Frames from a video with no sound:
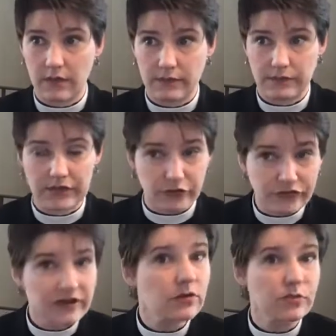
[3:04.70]
They're
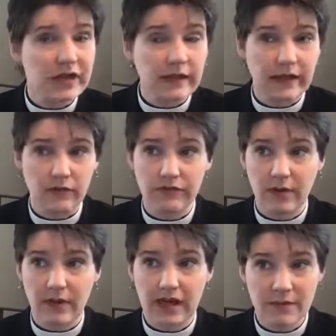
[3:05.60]
still reeling
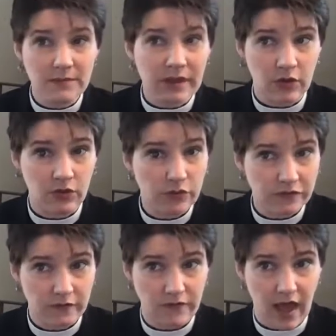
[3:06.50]
from him being
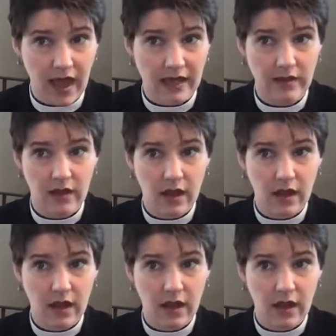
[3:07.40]
crucified.